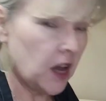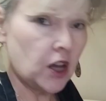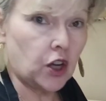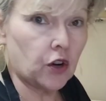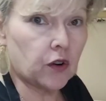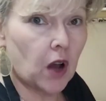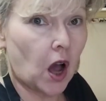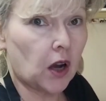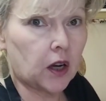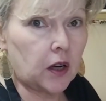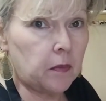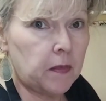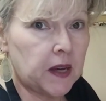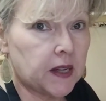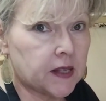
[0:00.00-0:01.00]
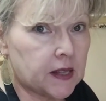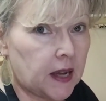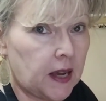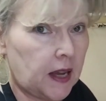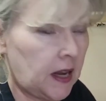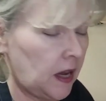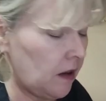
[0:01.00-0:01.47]
you're not going to mix
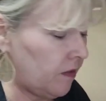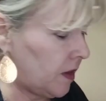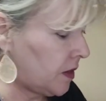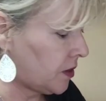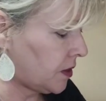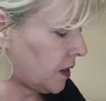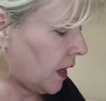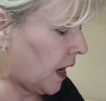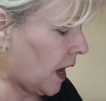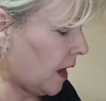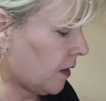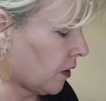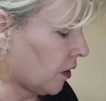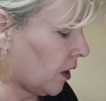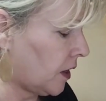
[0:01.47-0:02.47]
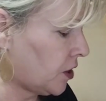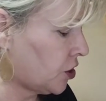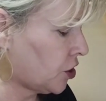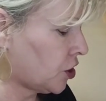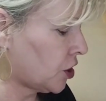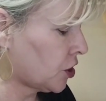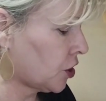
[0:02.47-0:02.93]
any of this together. It's
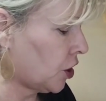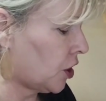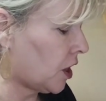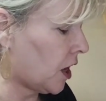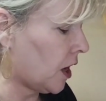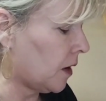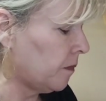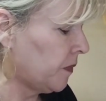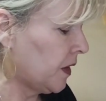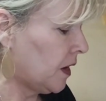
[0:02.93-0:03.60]
just going to,